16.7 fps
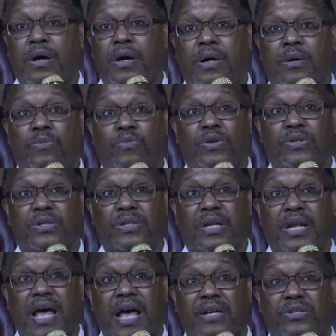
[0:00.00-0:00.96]
um, was
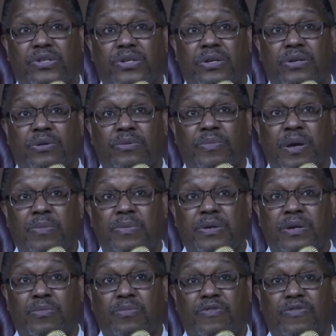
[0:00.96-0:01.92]
it last year?
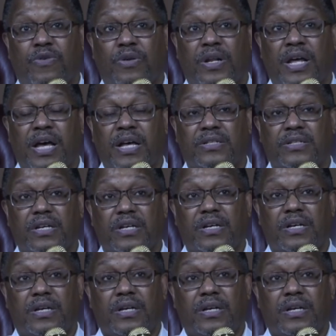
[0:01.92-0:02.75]
Maybe year before last?